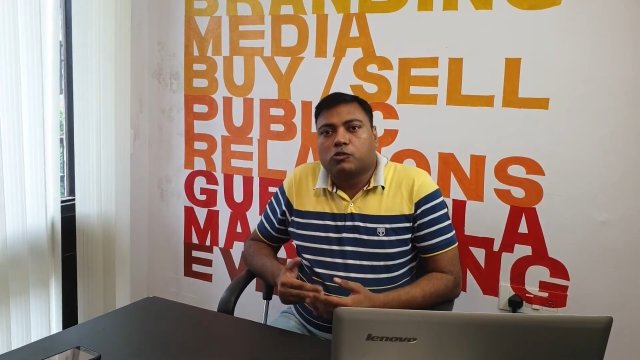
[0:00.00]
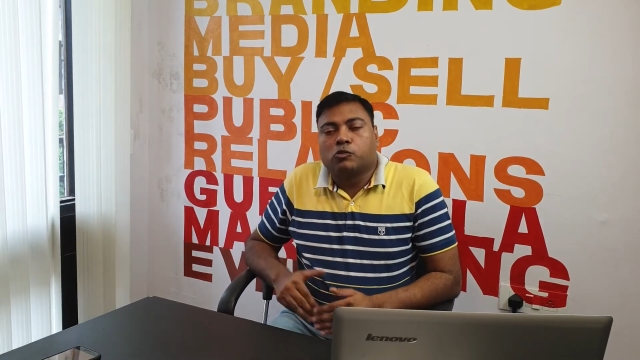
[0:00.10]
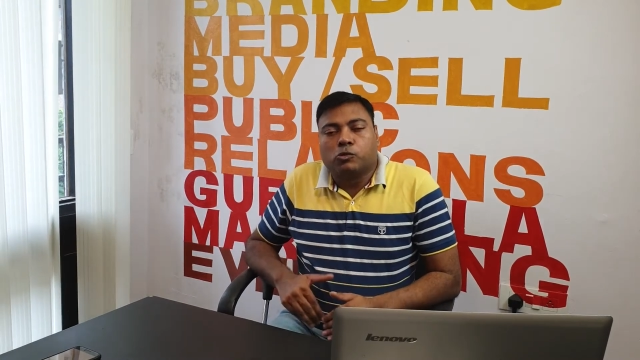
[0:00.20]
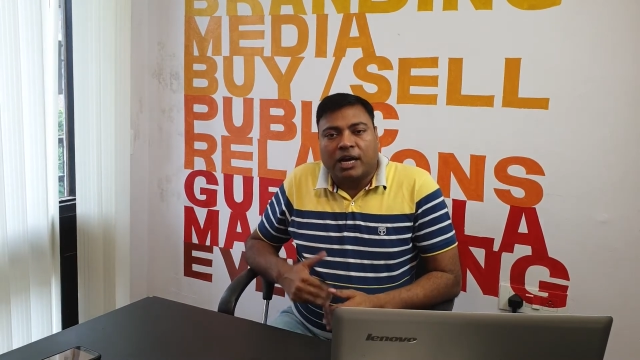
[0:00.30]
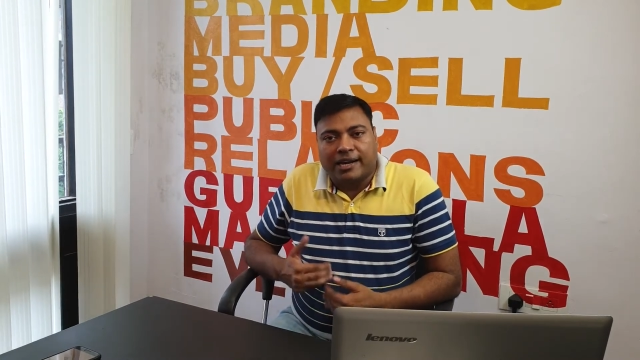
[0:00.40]

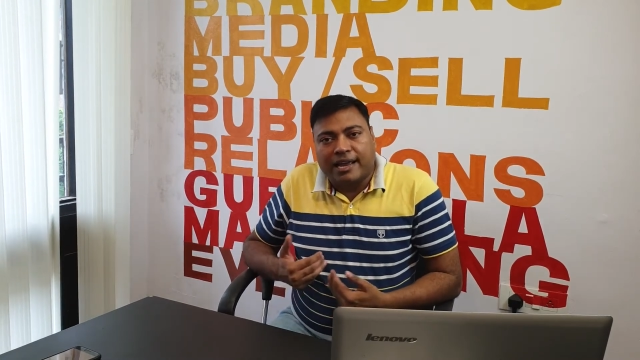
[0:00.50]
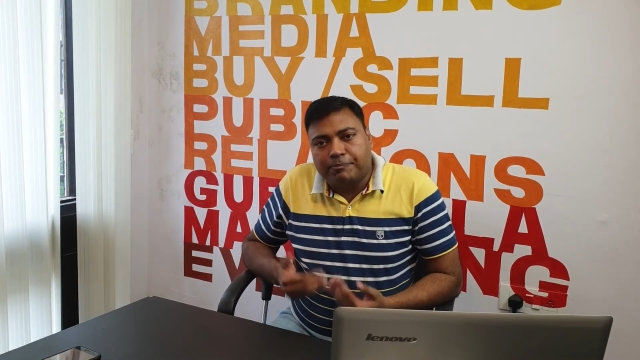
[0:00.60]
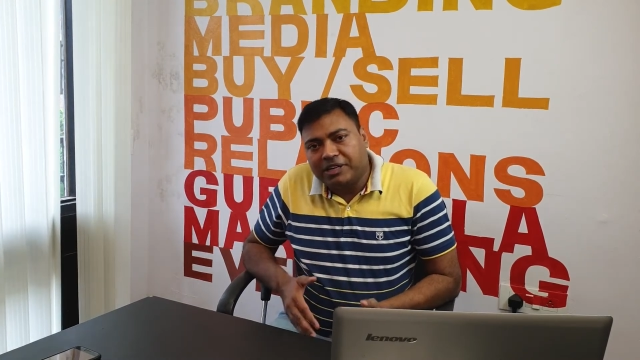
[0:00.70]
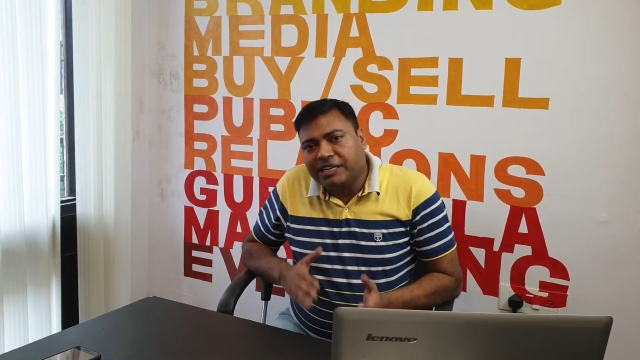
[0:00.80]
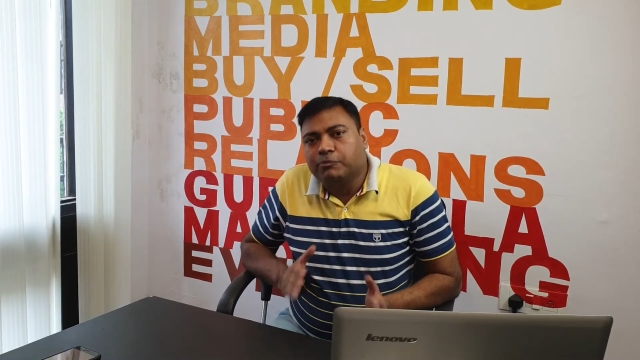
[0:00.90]
who are
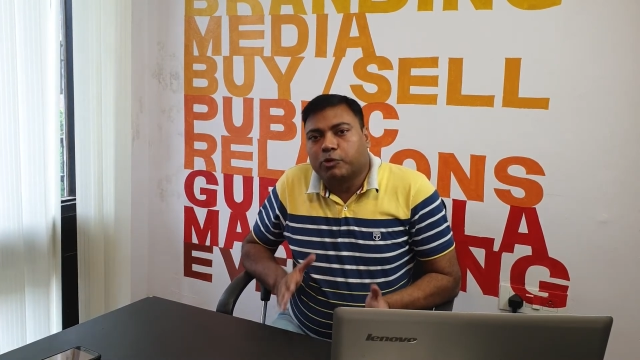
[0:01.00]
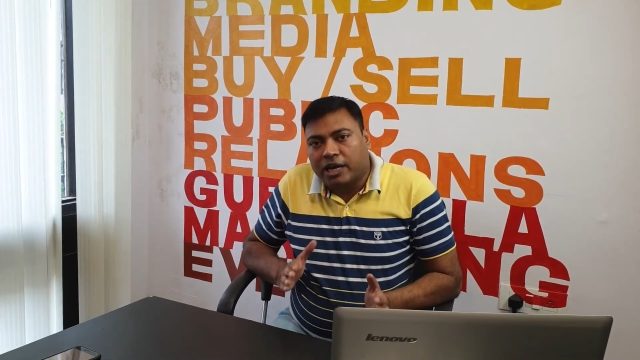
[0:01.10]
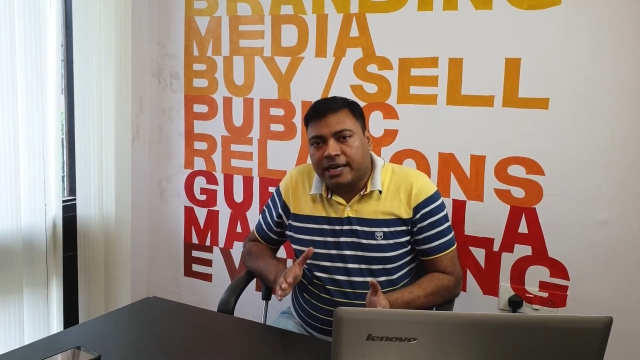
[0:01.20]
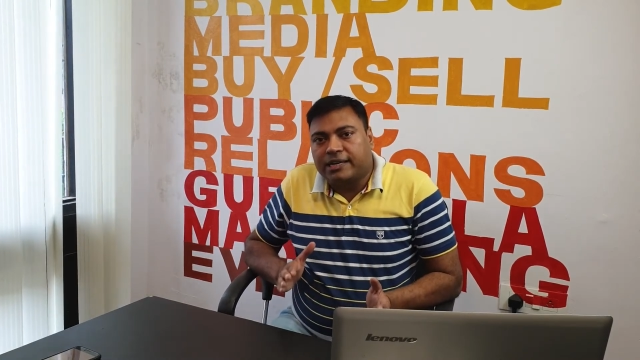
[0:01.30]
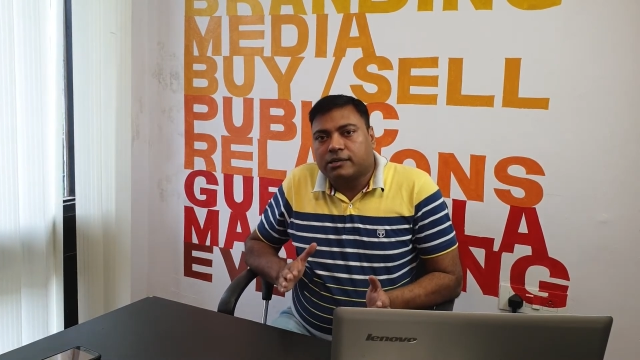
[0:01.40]
happily
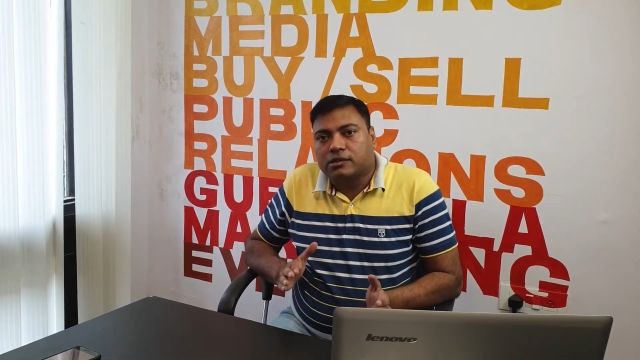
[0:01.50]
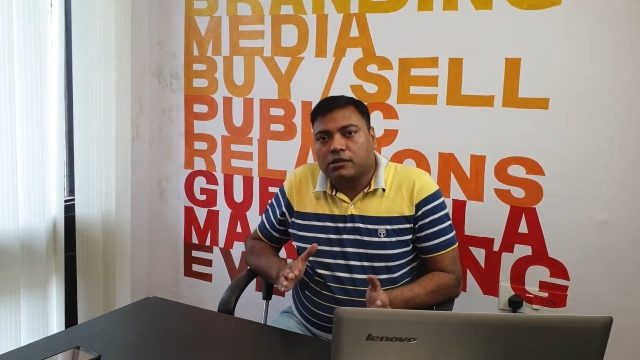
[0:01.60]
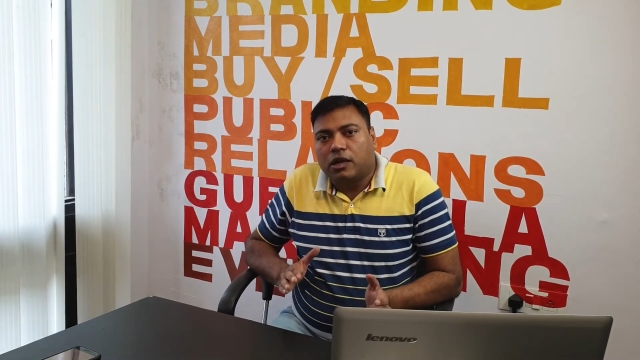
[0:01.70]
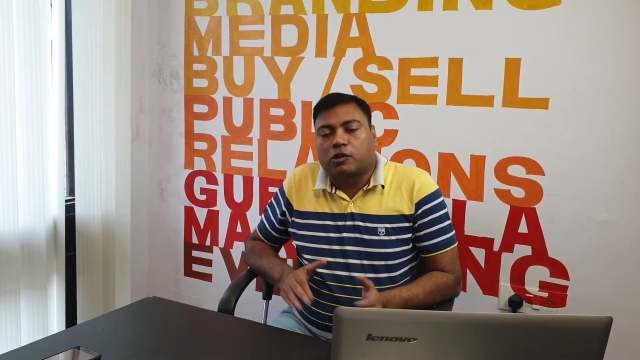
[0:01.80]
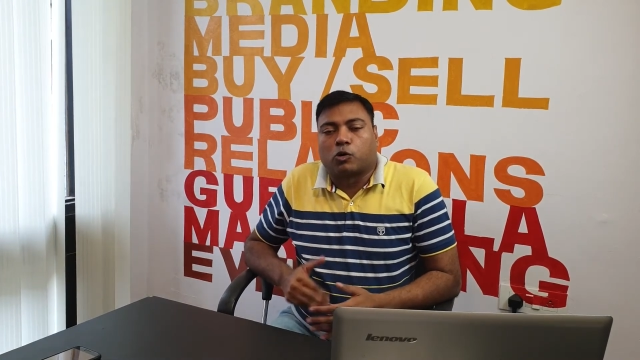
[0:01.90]
employed
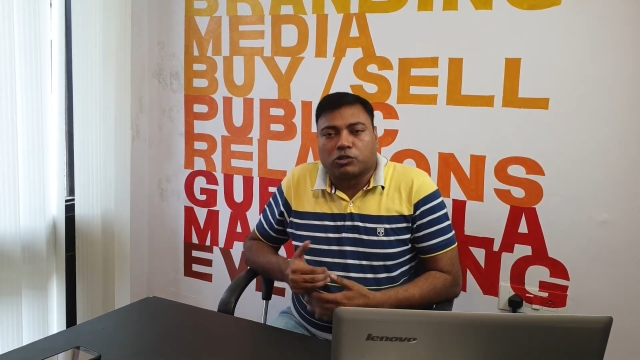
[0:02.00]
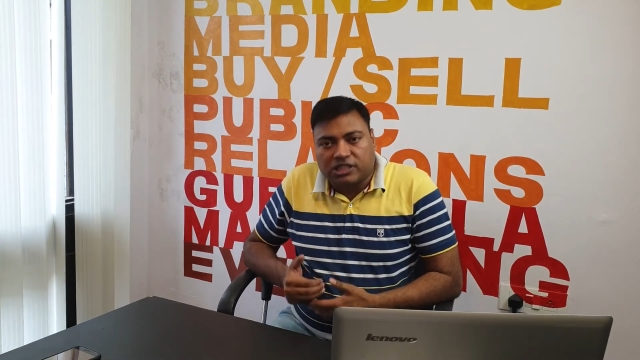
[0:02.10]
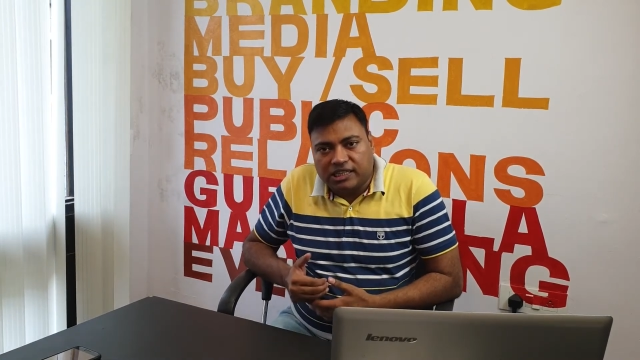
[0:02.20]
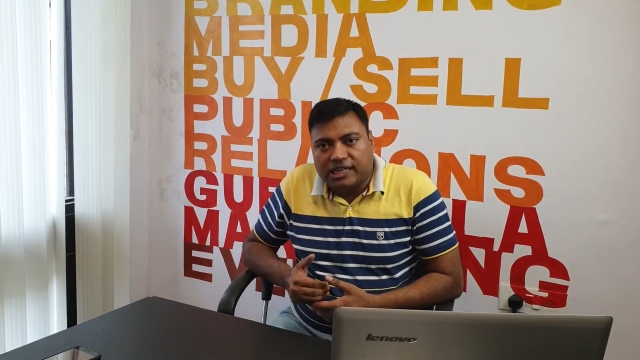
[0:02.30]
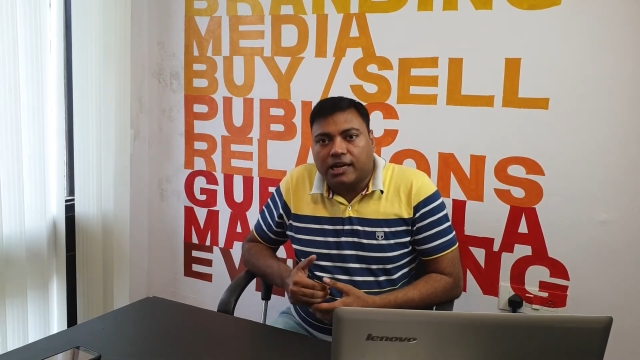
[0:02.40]
across
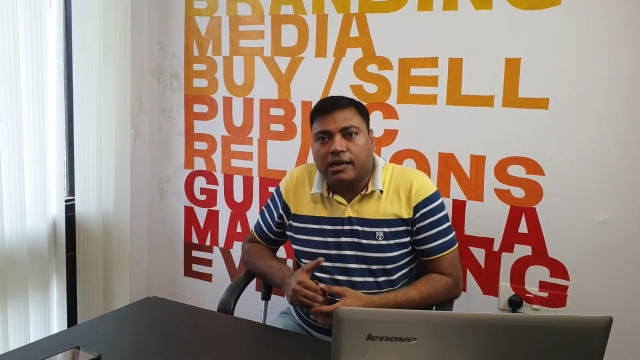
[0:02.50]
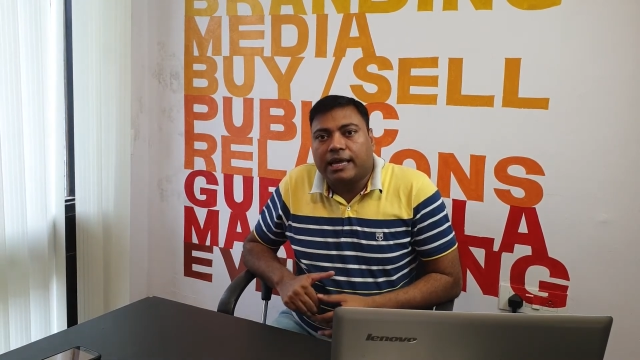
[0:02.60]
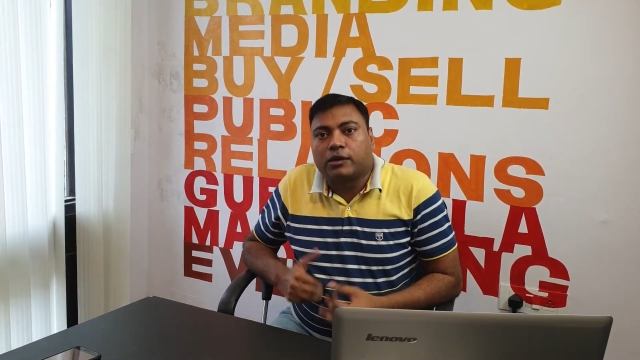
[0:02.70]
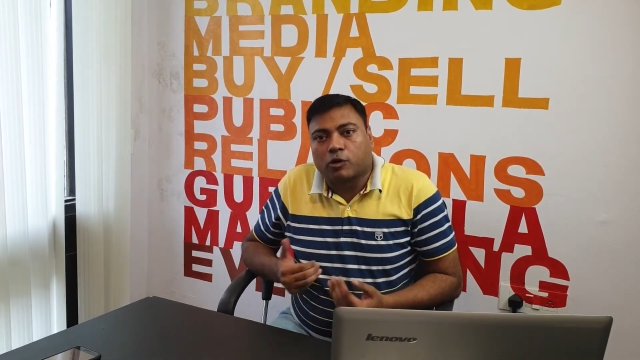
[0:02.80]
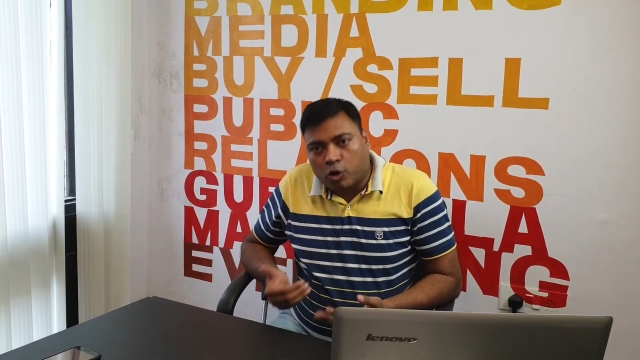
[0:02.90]
India
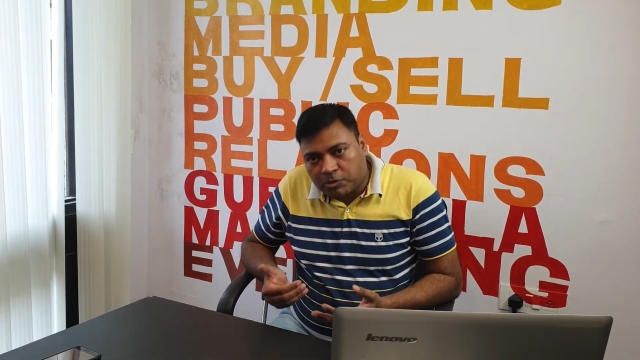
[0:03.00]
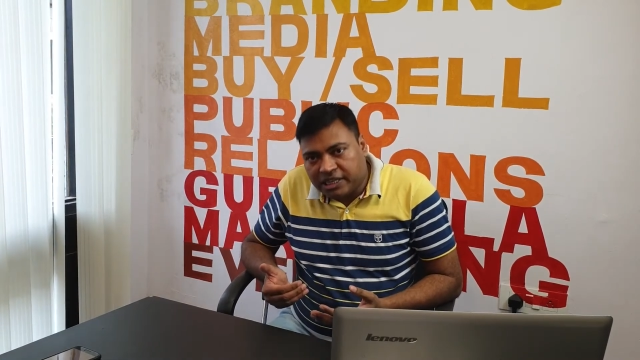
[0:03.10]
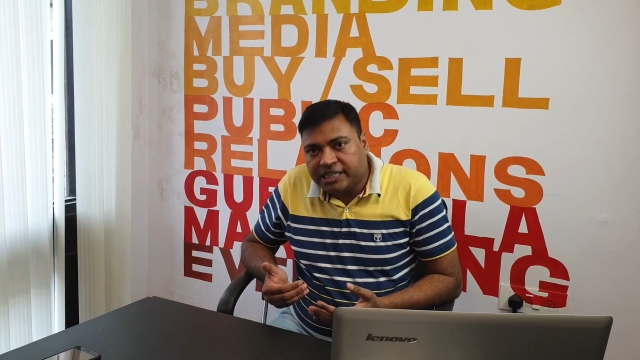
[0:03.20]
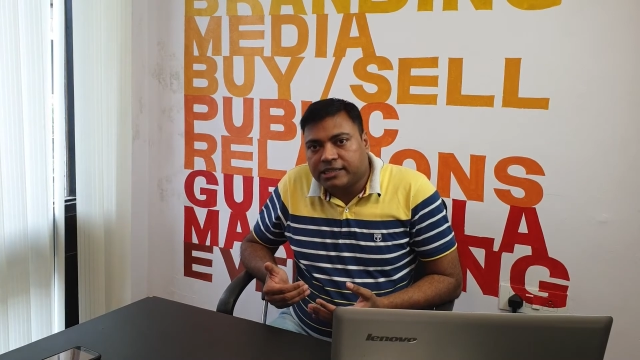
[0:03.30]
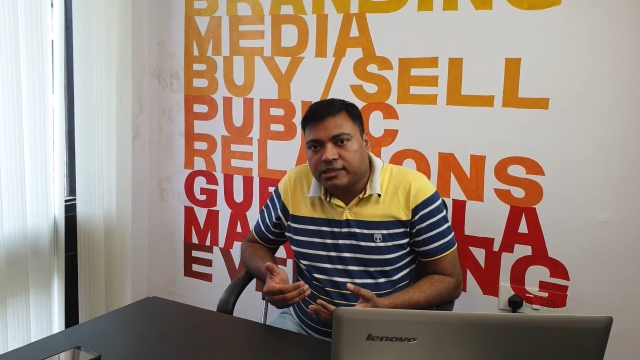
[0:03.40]
and
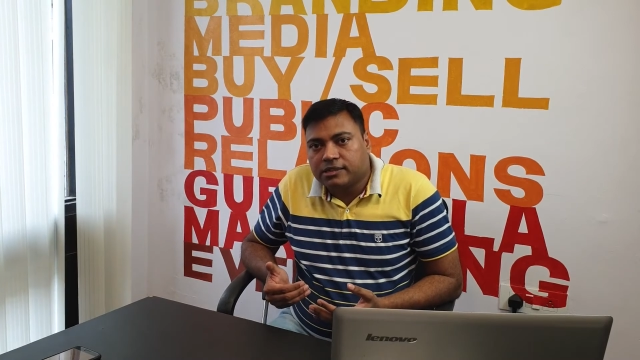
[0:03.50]
globally